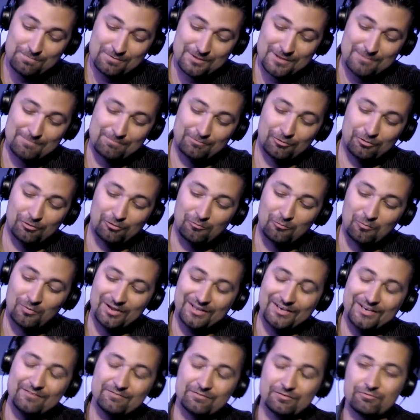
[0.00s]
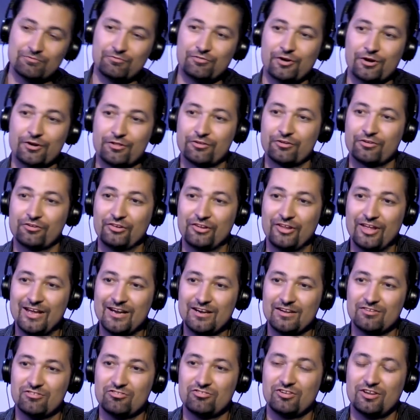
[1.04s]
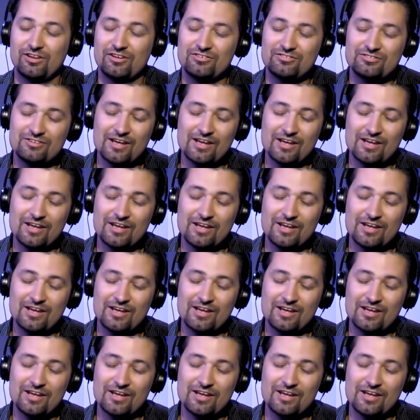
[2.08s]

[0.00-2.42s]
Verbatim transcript: people went even farther than that and sent